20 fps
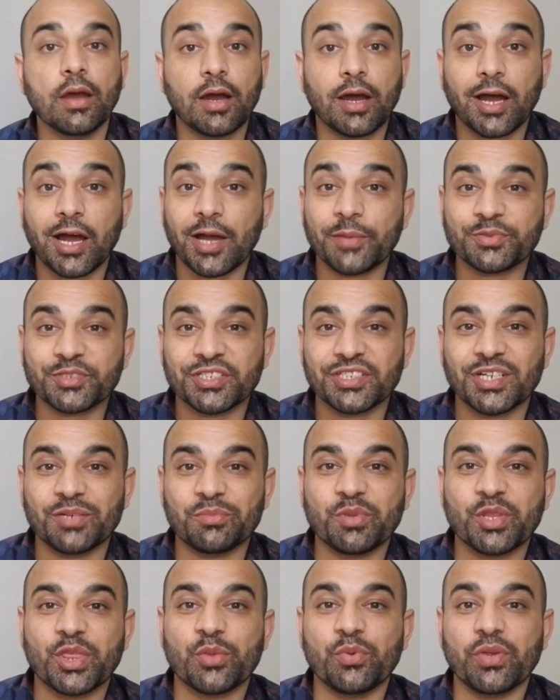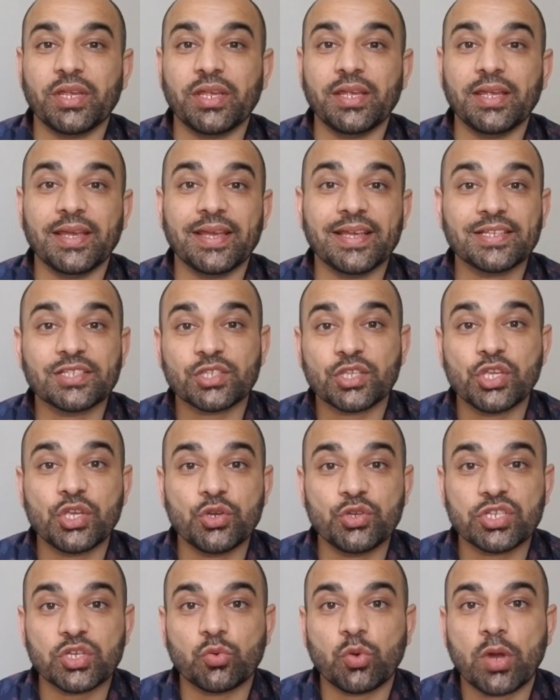Option number three is to
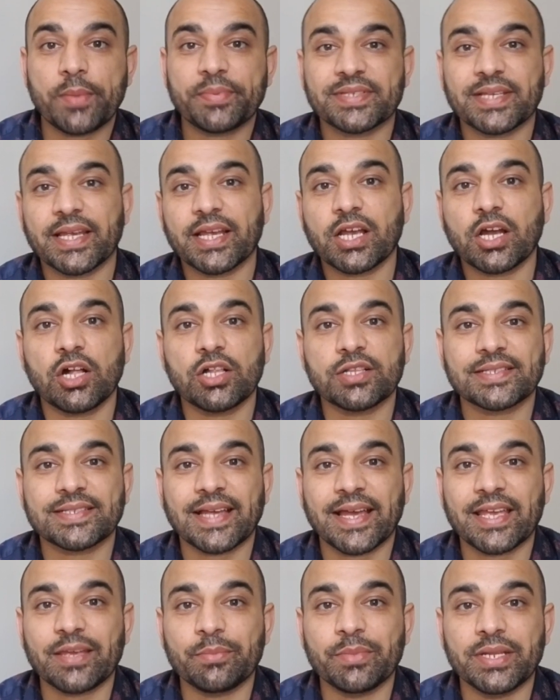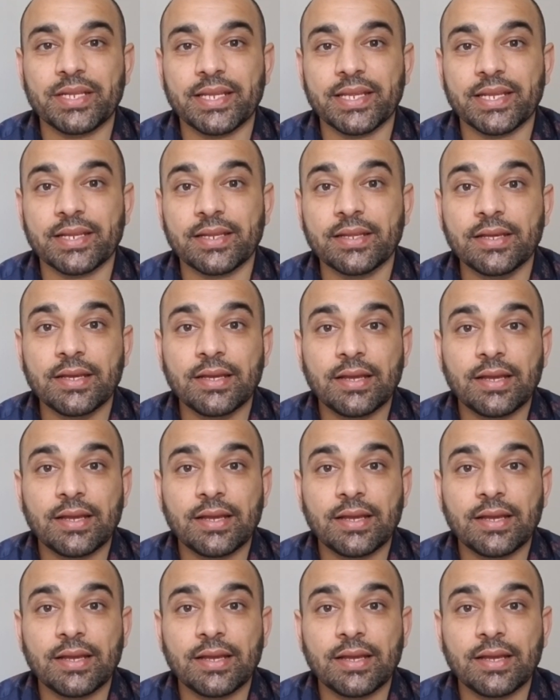use a website called Sahibindin.